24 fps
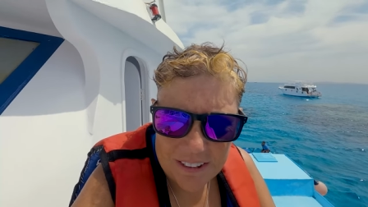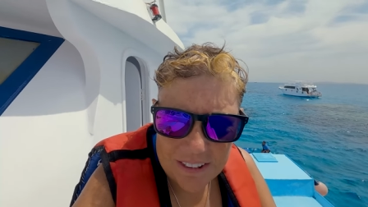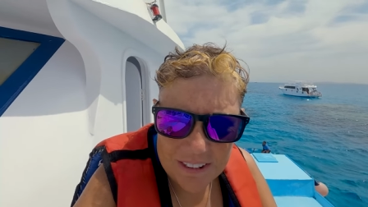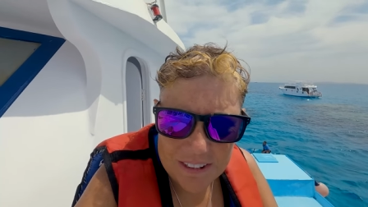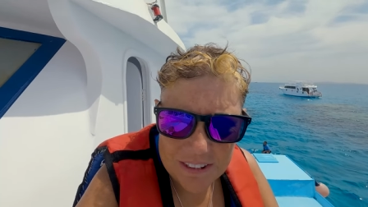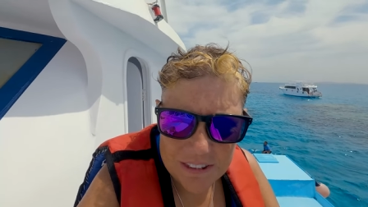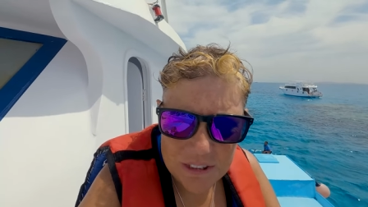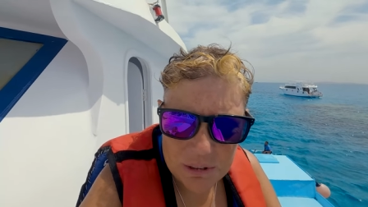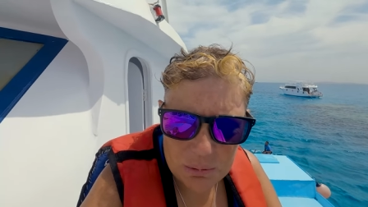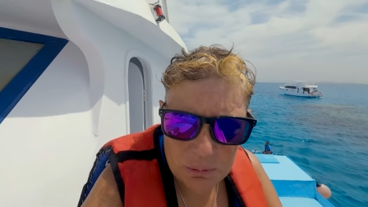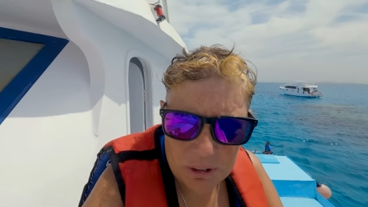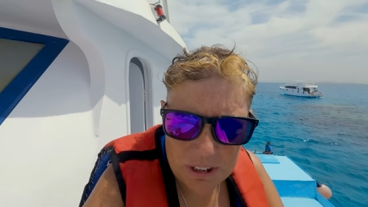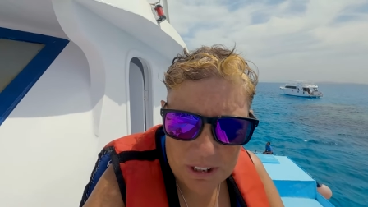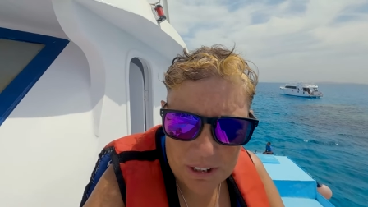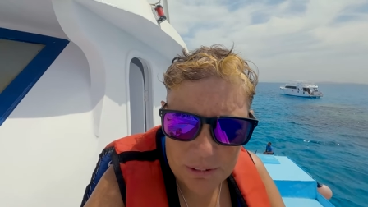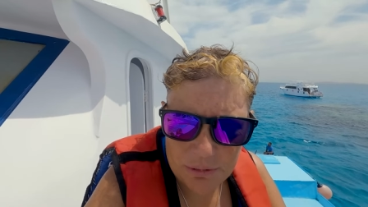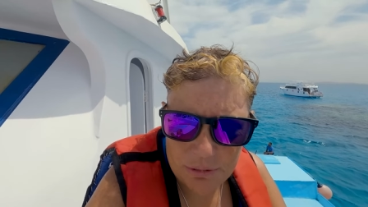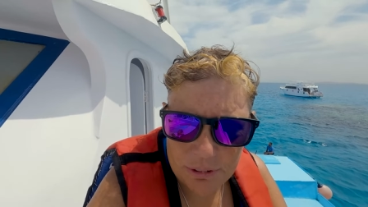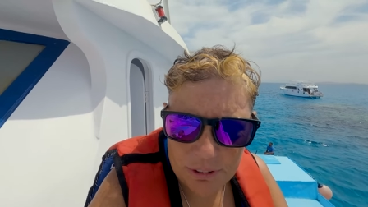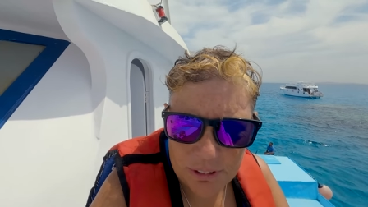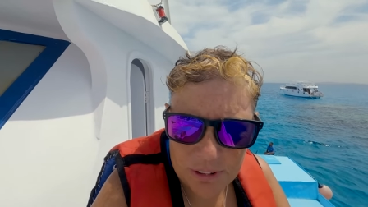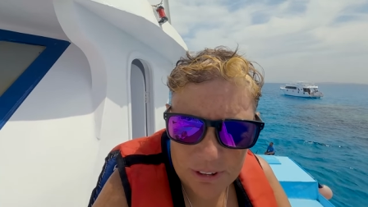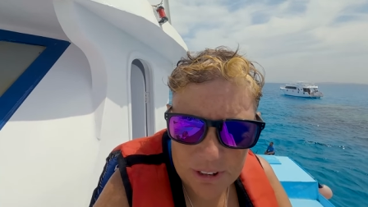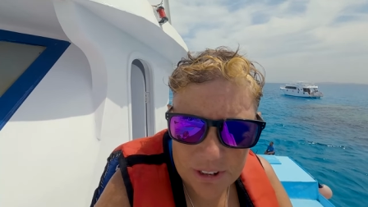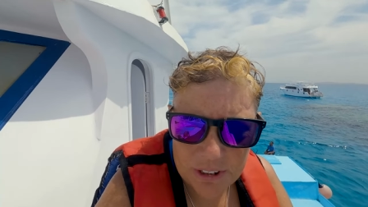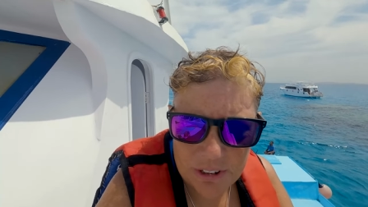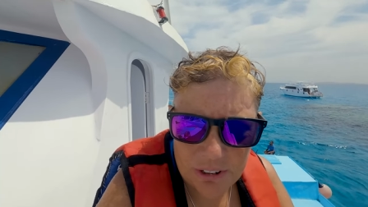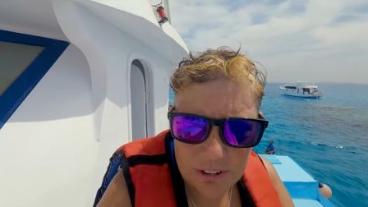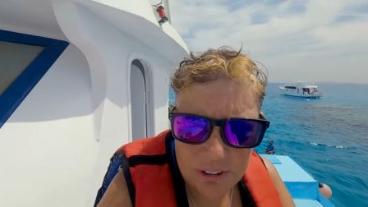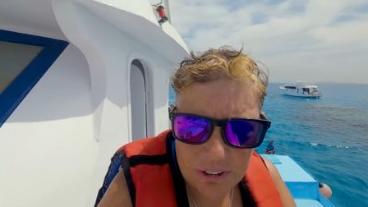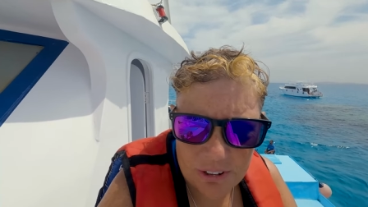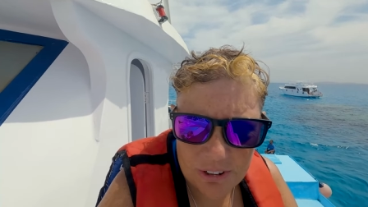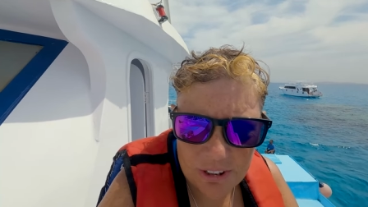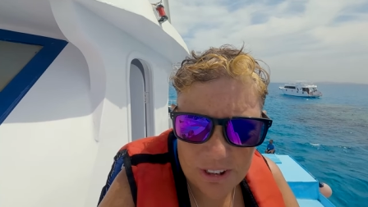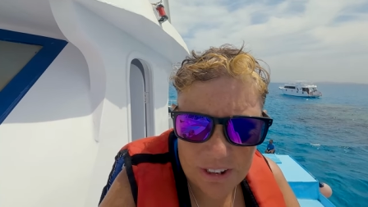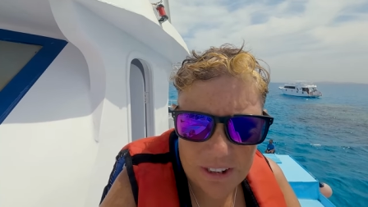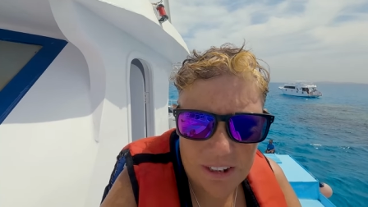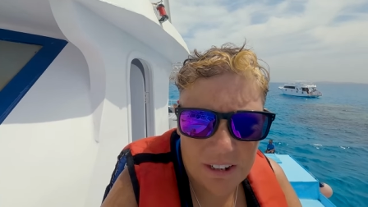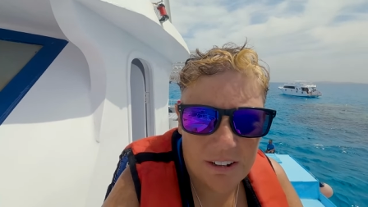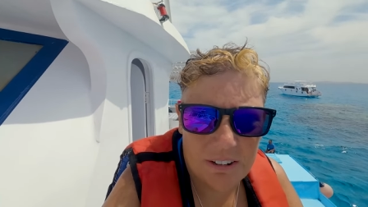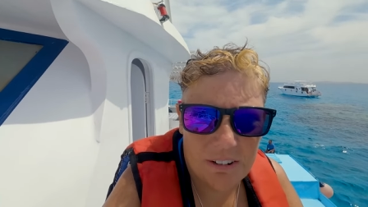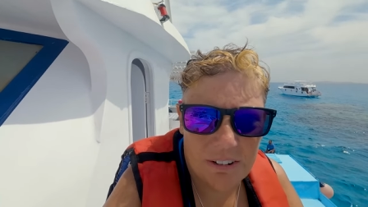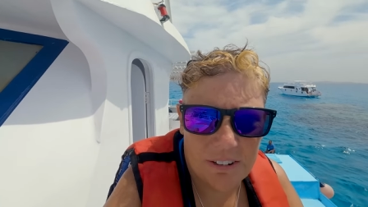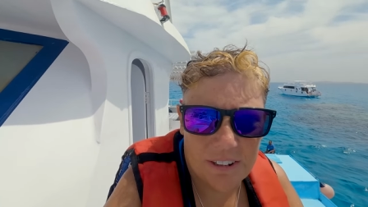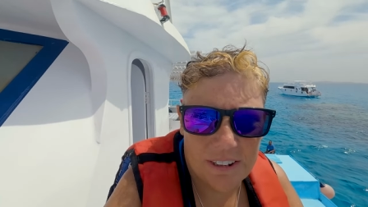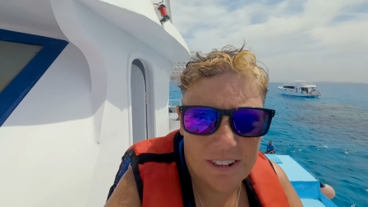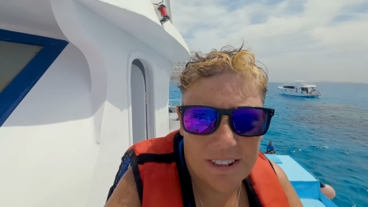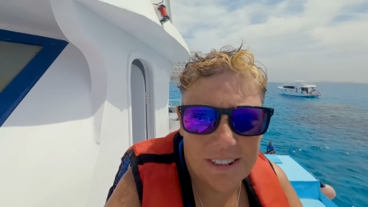It's wonderful. The coral
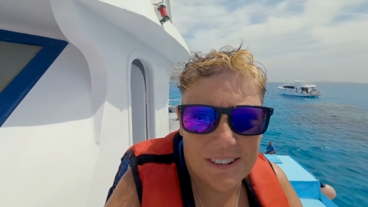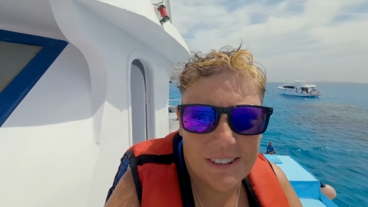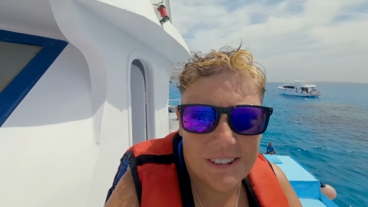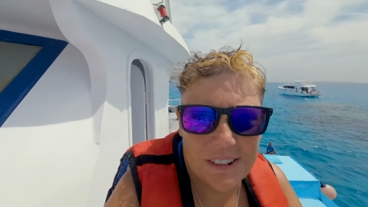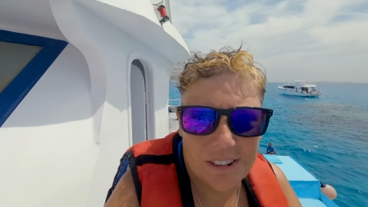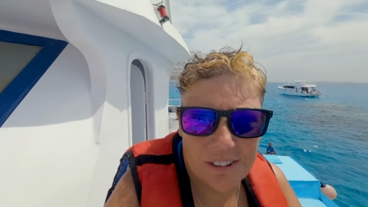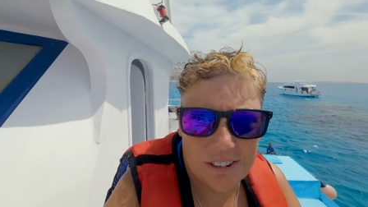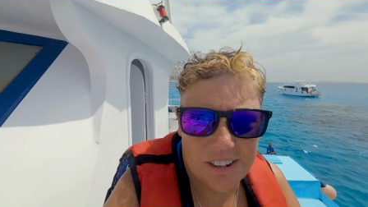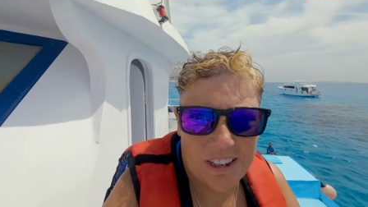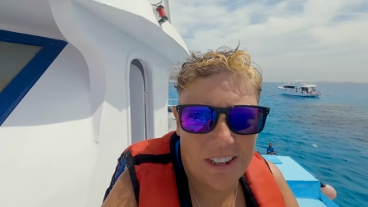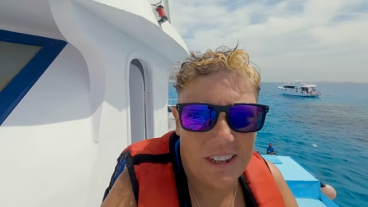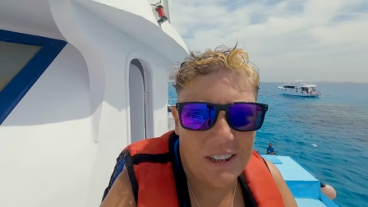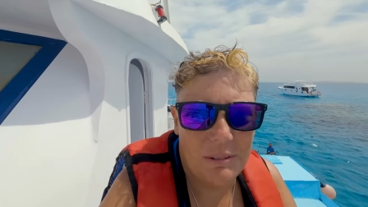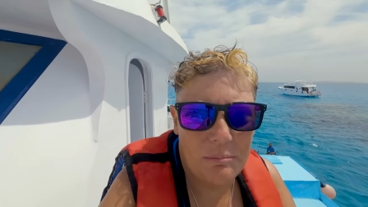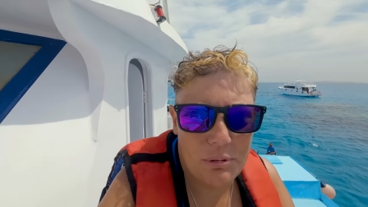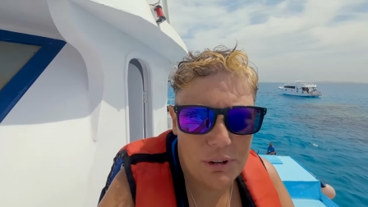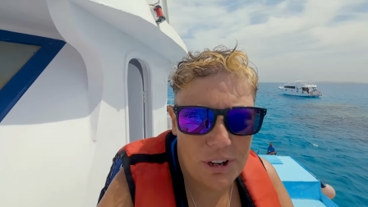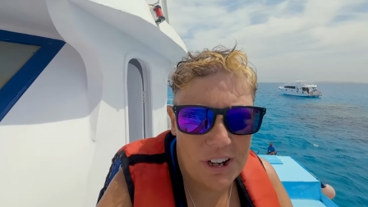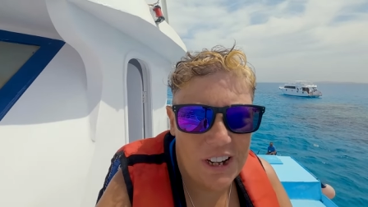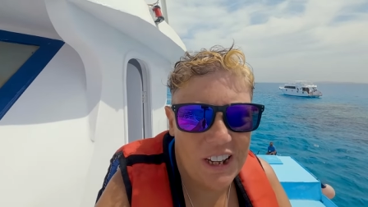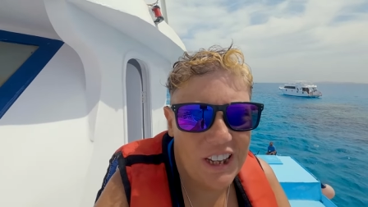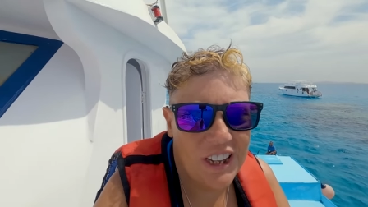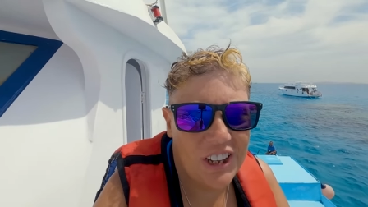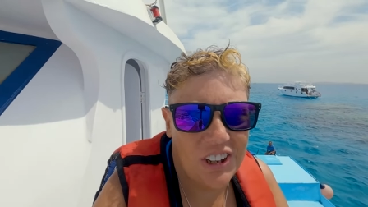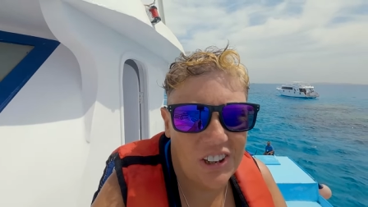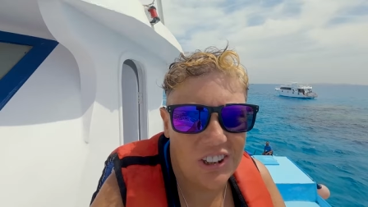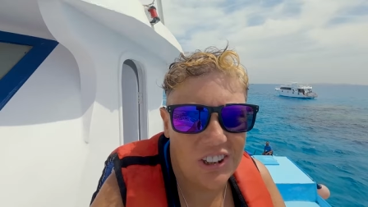here is looking pretty